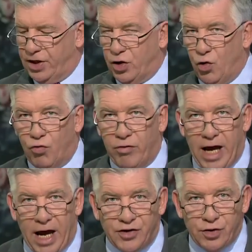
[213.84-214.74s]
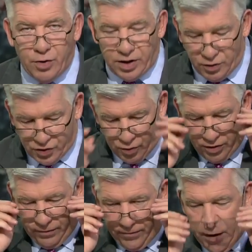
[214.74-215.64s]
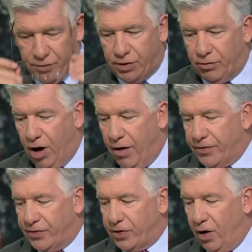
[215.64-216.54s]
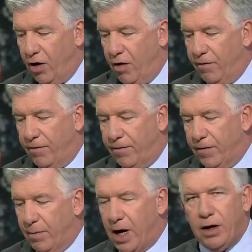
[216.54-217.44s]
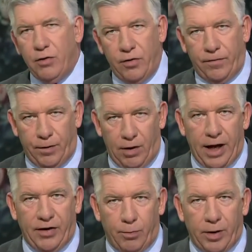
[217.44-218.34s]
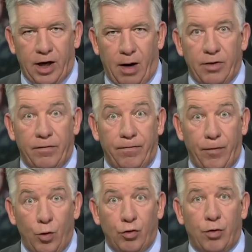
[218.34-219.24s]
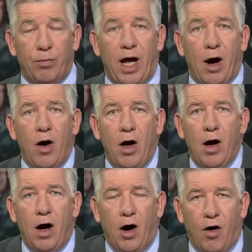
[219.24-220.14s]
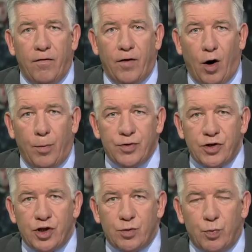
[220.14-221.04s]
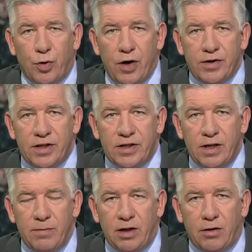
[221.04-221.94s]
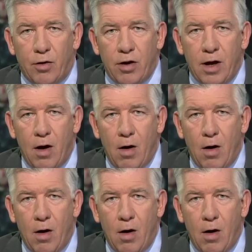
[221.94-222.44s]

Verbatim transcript: uh, your reaction when you saw the photographs of a man who, if you like, has become the fulcrum now of opposition protest, Dmitry